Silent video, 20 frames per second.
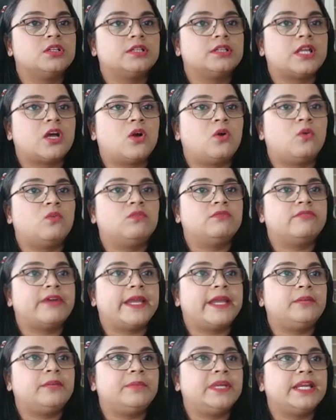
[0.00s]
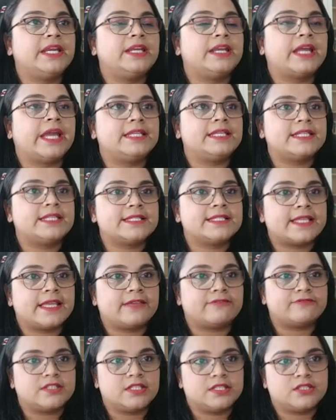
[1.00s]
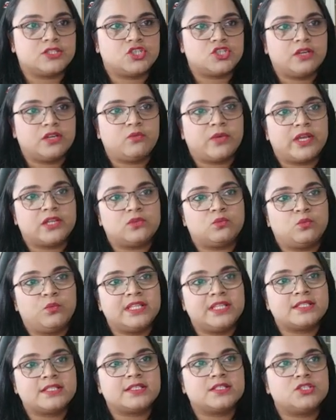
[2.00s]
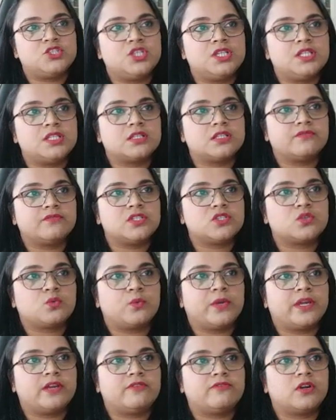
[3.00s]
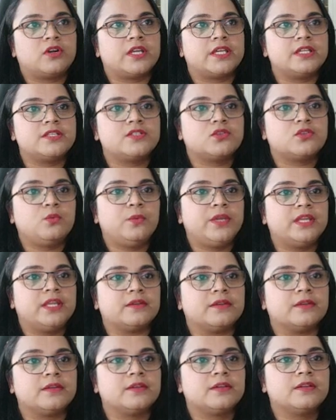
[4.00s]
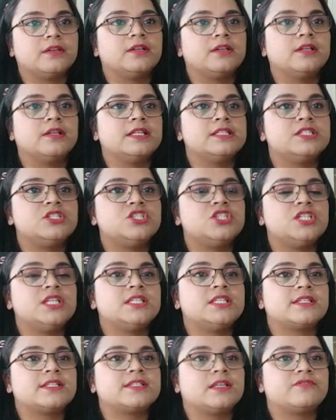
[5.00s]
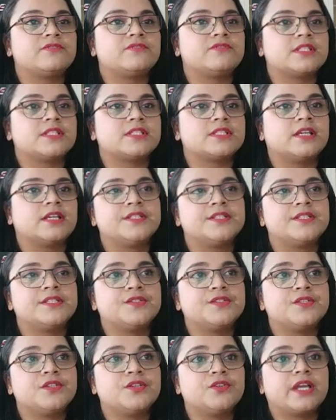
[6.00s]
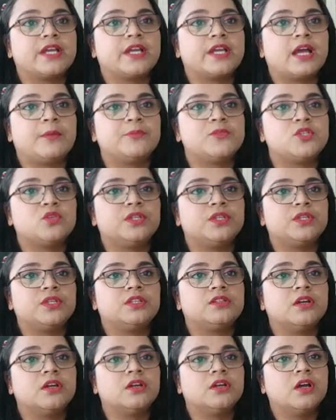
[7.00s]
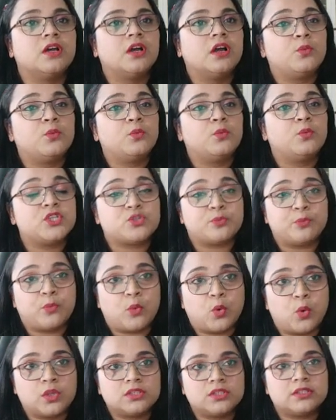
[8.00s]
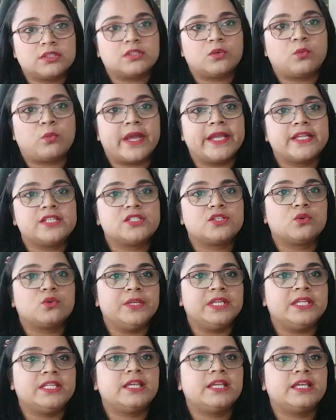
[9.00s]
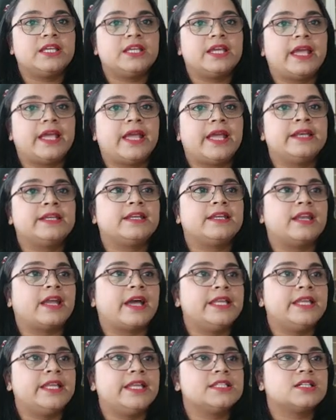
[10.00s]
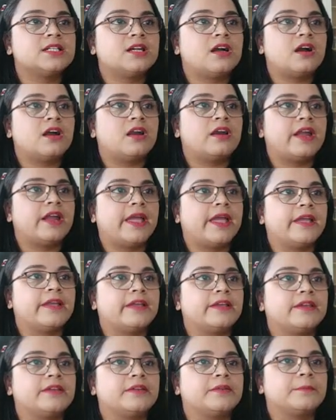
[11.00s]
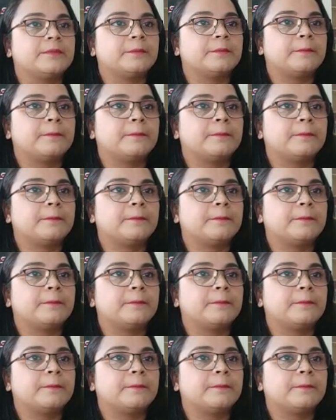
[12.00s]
Now, white played knight takes f6 check. White wins the g7 square for his queen. G takes f6, a necessary recapture with which both the white queen and knight are hanging.